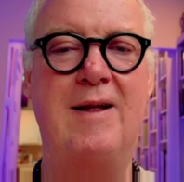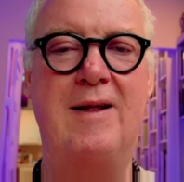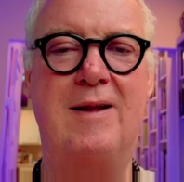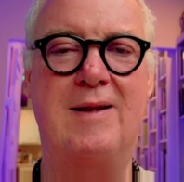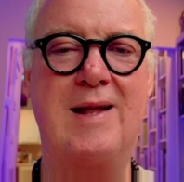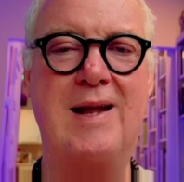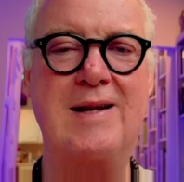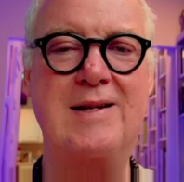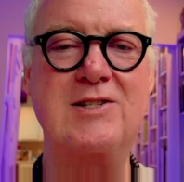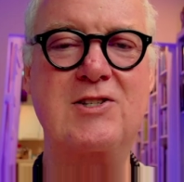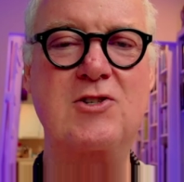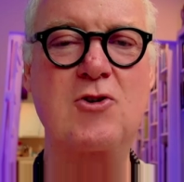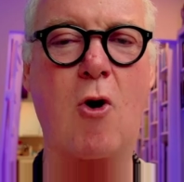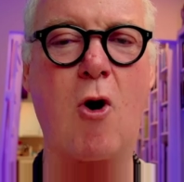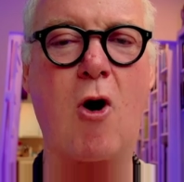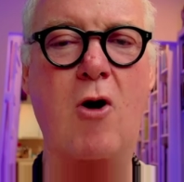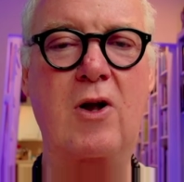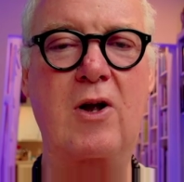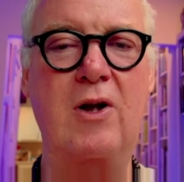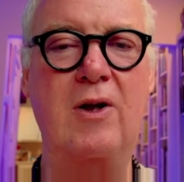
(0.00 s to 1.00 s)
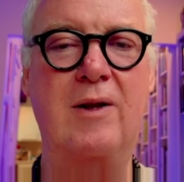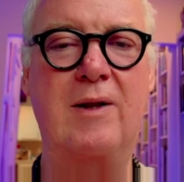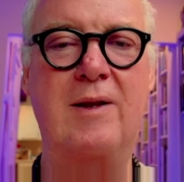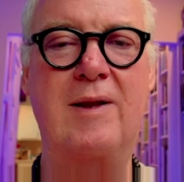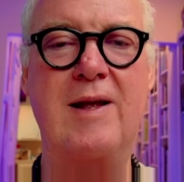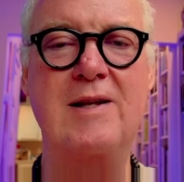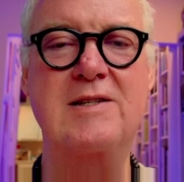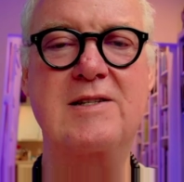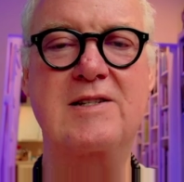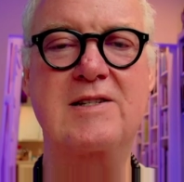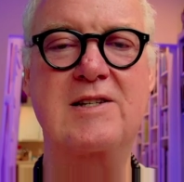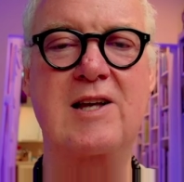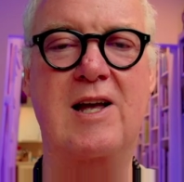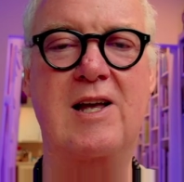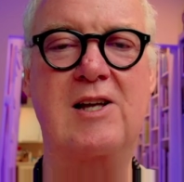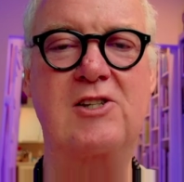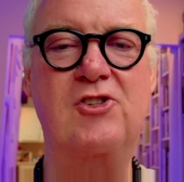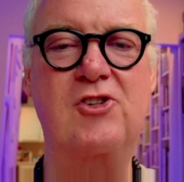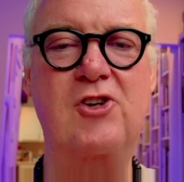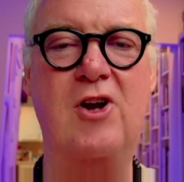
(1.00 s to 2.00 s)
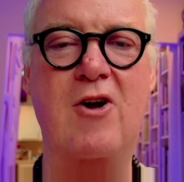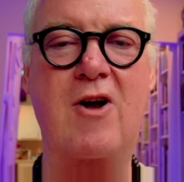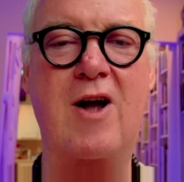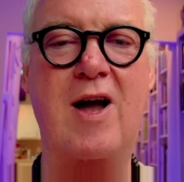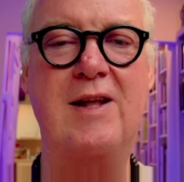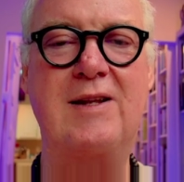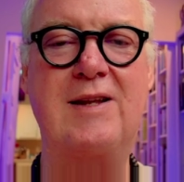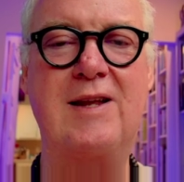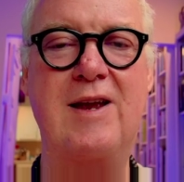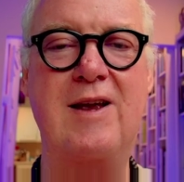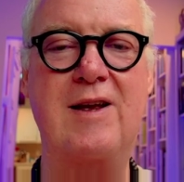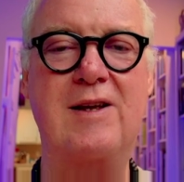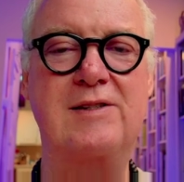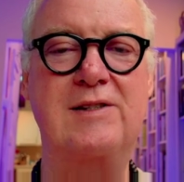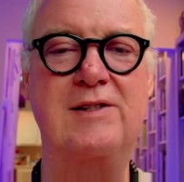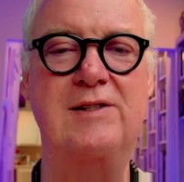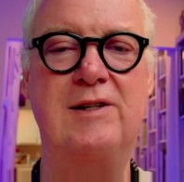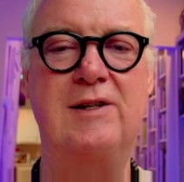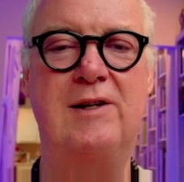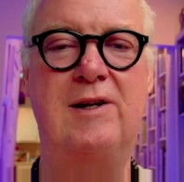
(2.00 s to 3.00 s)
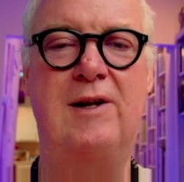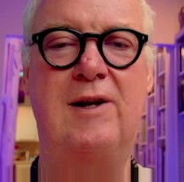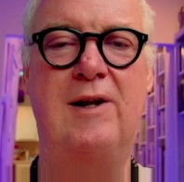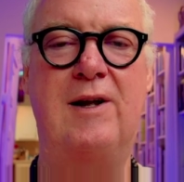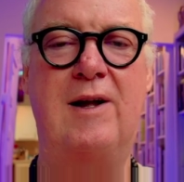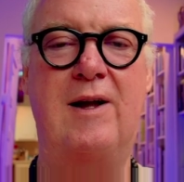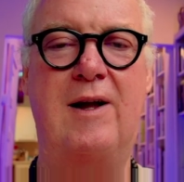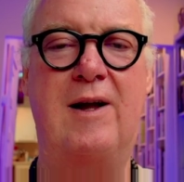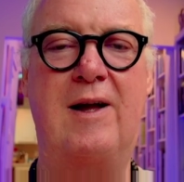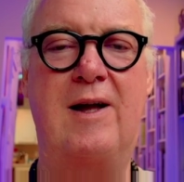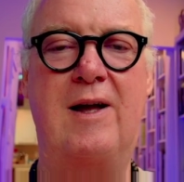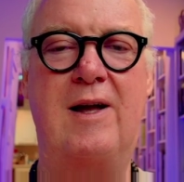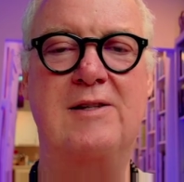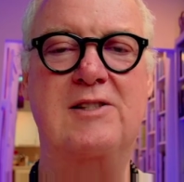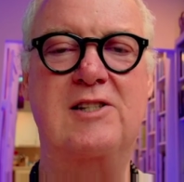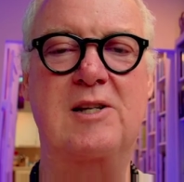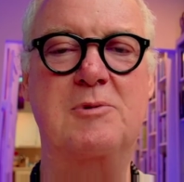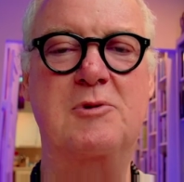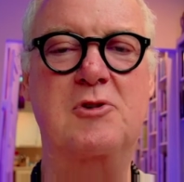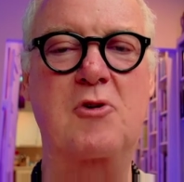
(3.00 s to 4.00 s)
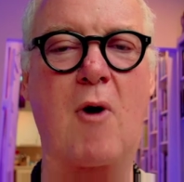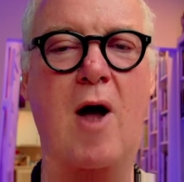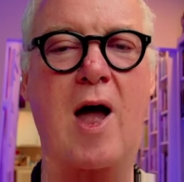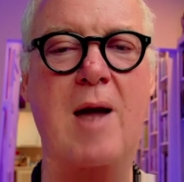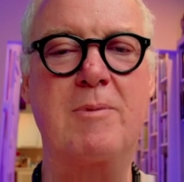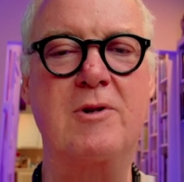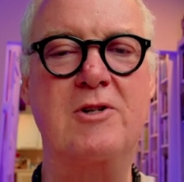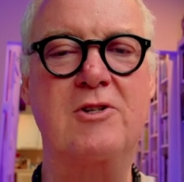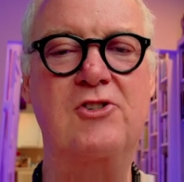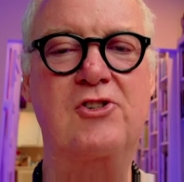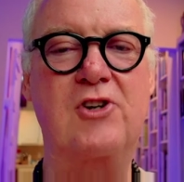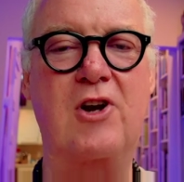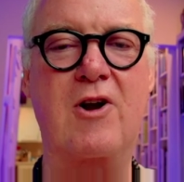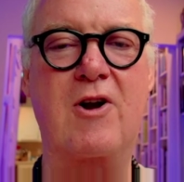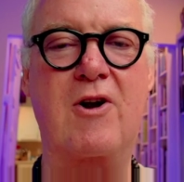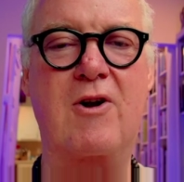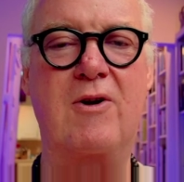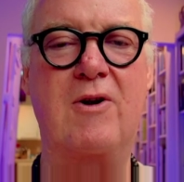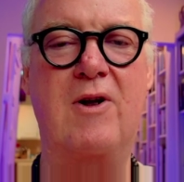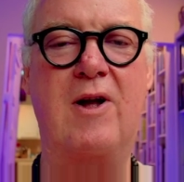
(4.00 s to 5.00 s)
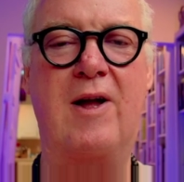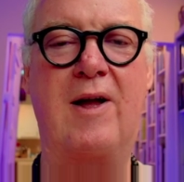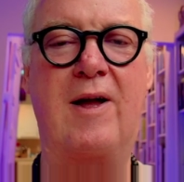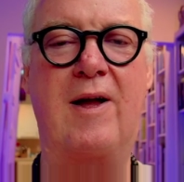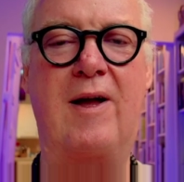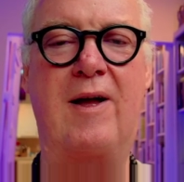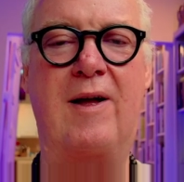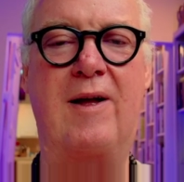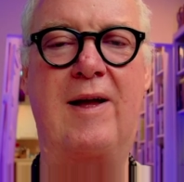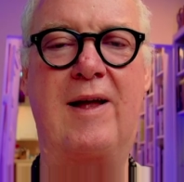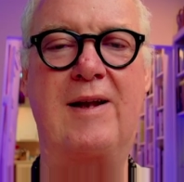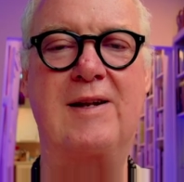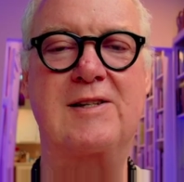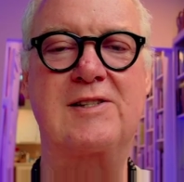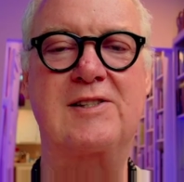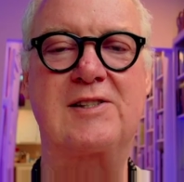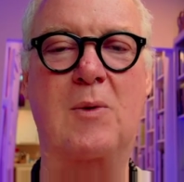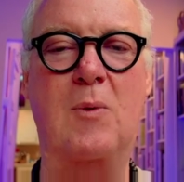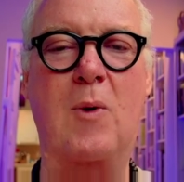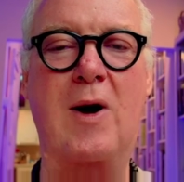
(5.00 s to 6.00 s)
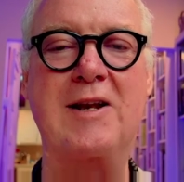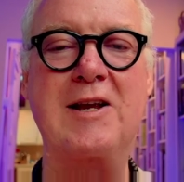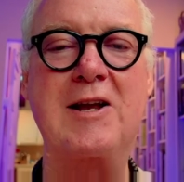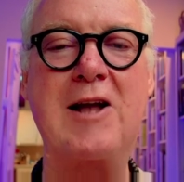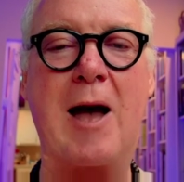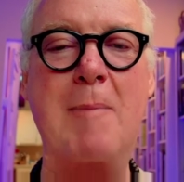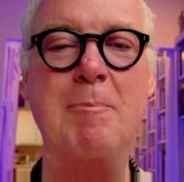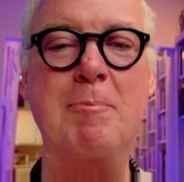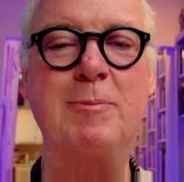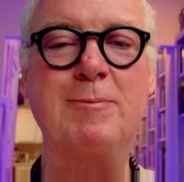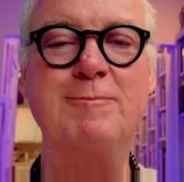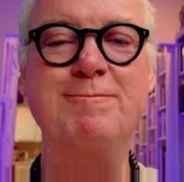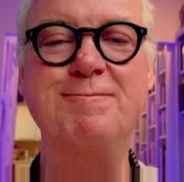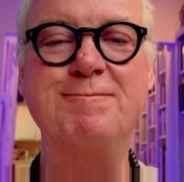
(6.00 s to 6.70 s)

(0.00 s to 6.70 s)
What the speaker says: Let's talk. Let's share ideas. Subscribe and share. And sawadee kap.